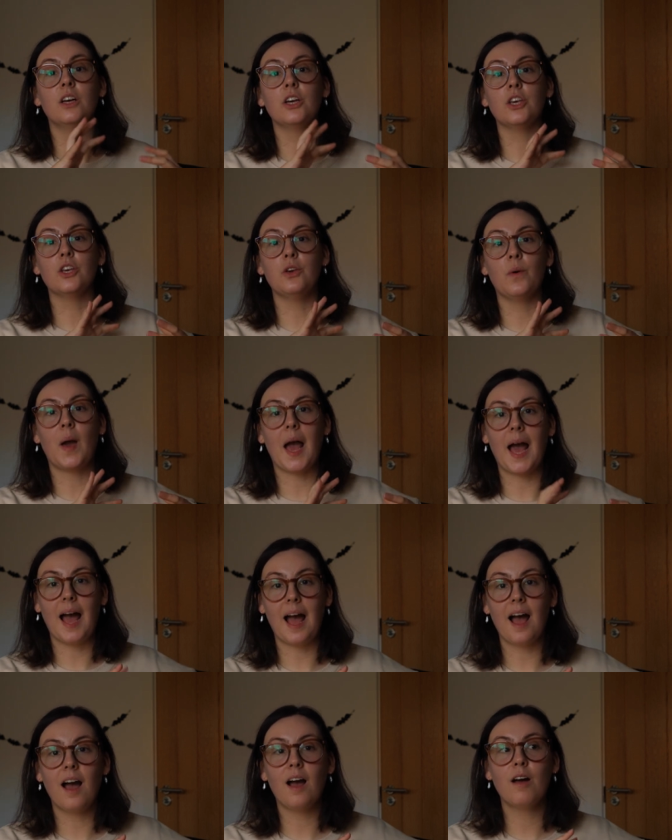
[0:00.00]
You
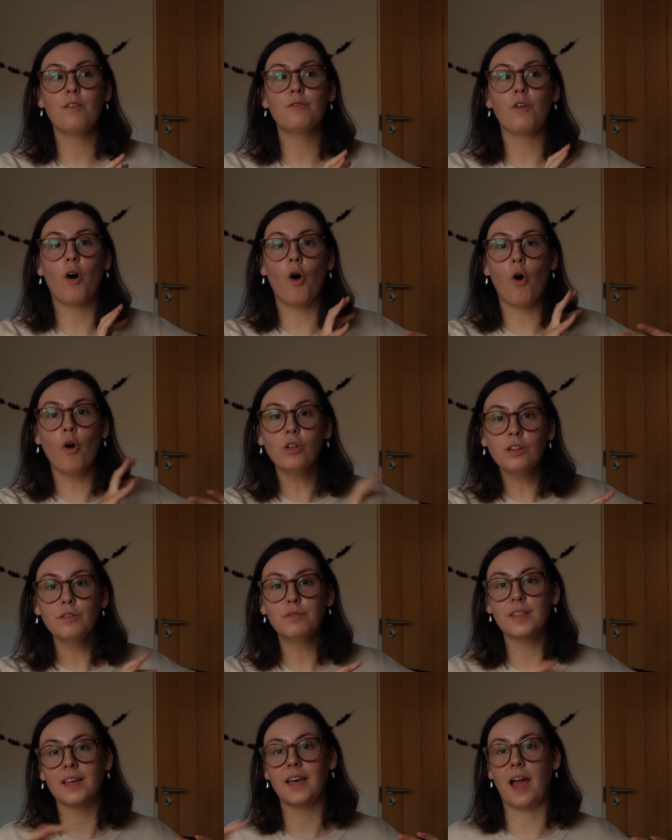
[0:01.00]
have all
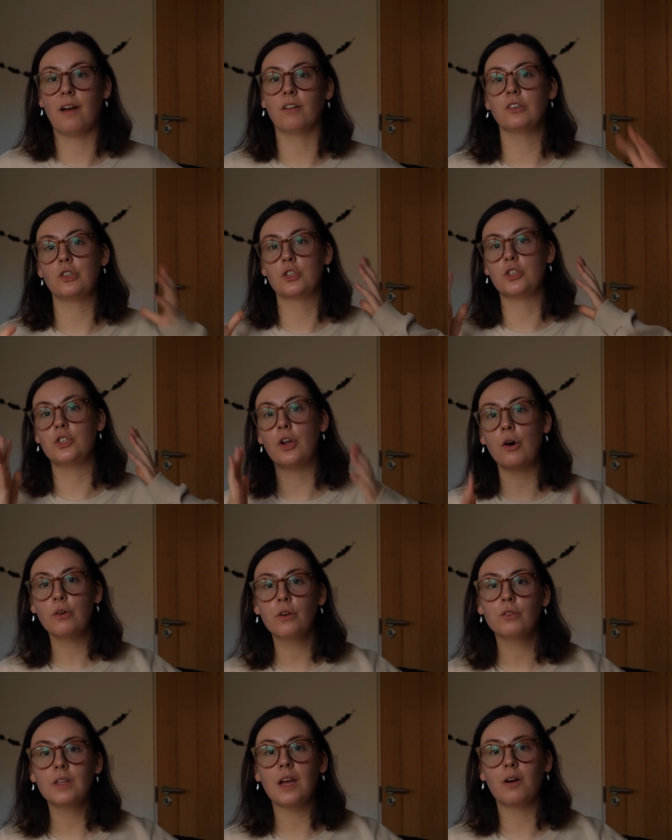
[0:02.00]
of the characters, not
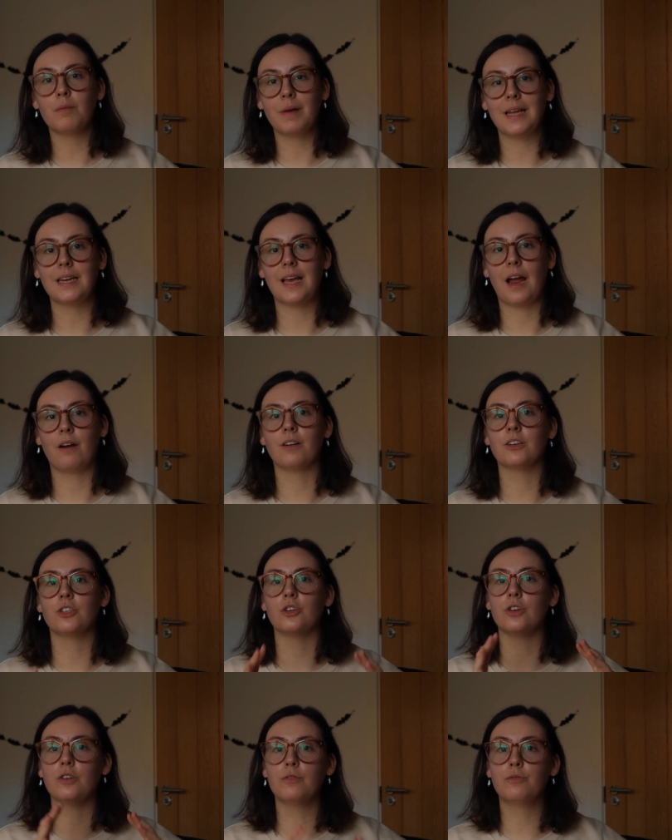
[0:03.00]
only our main
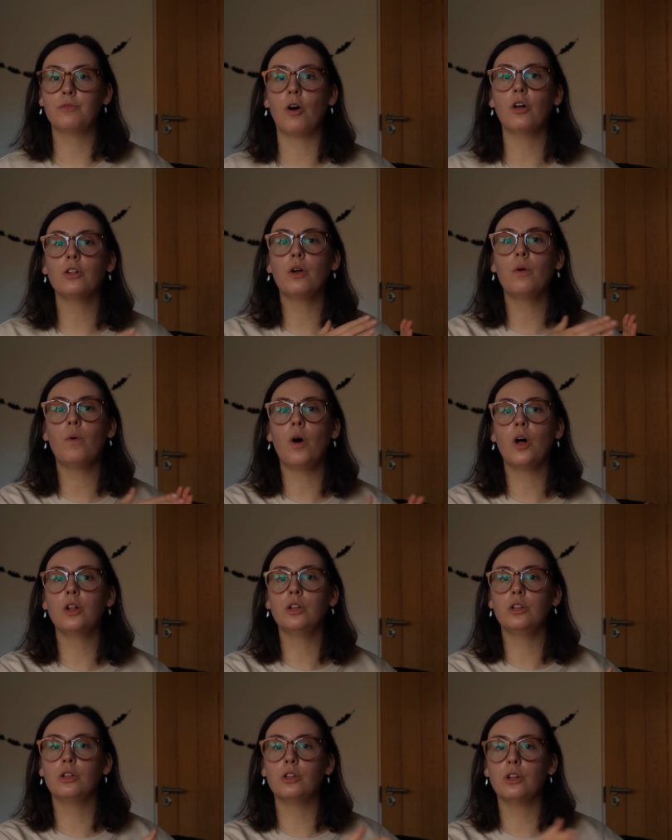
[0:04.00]
character, you follow a
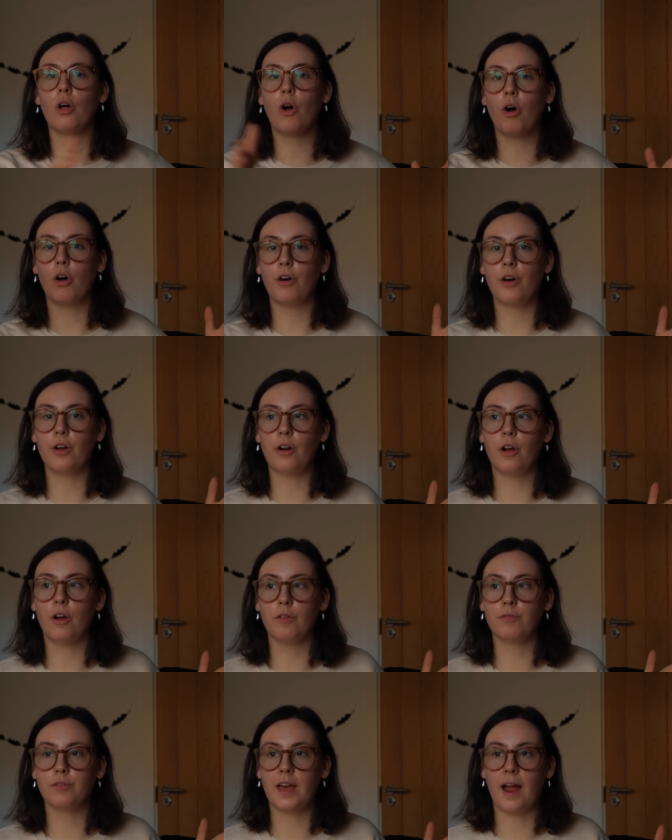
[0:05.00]
lot
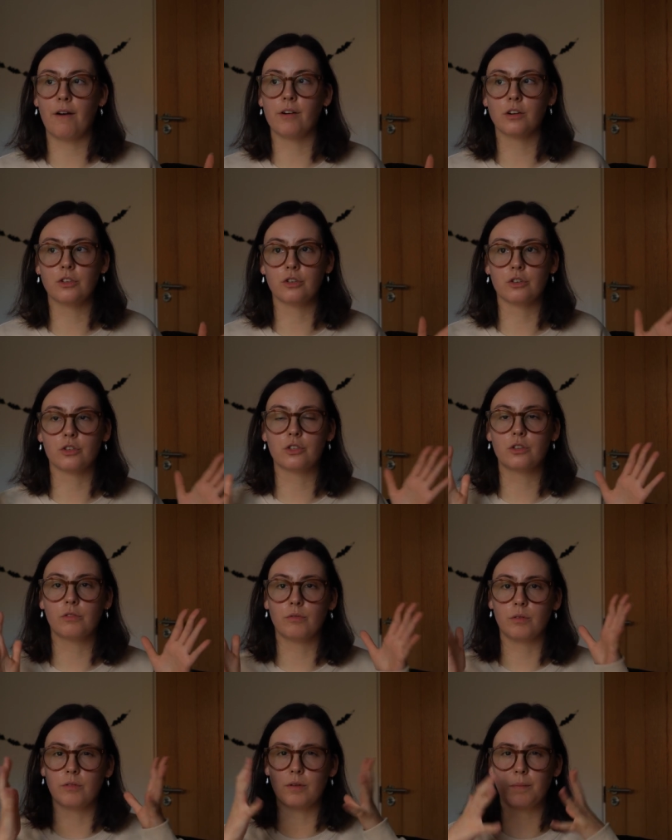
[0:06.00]
of characters
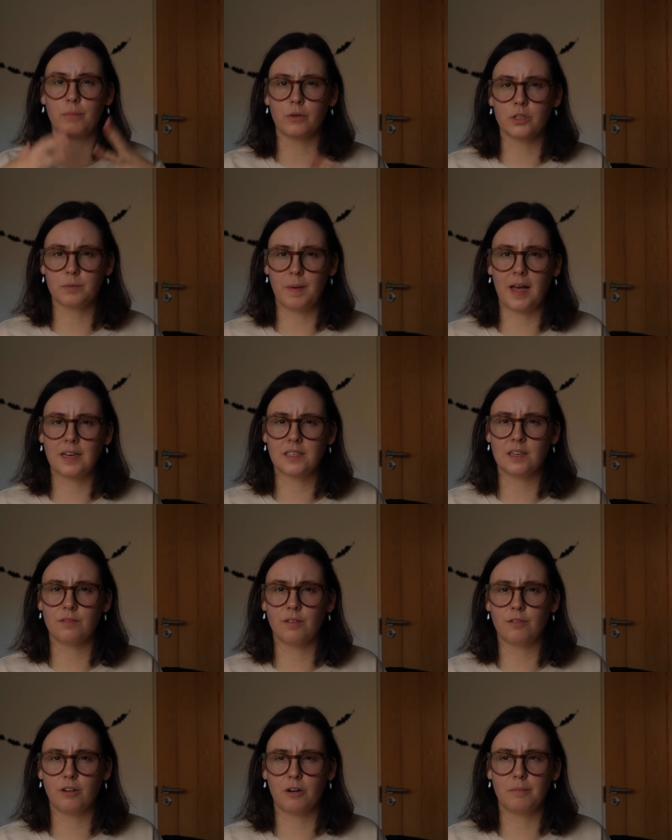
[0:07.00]
through the perspective
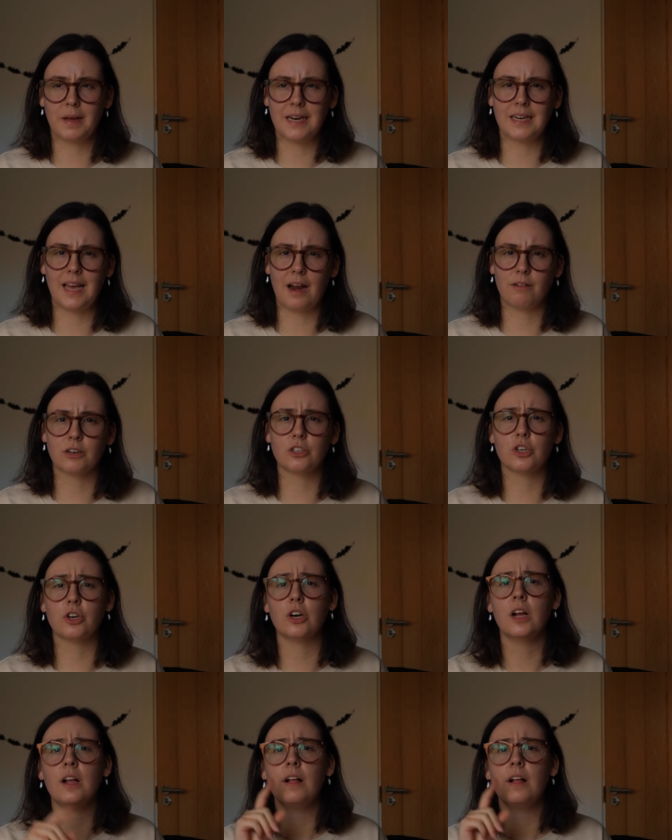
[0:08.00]
of our main character.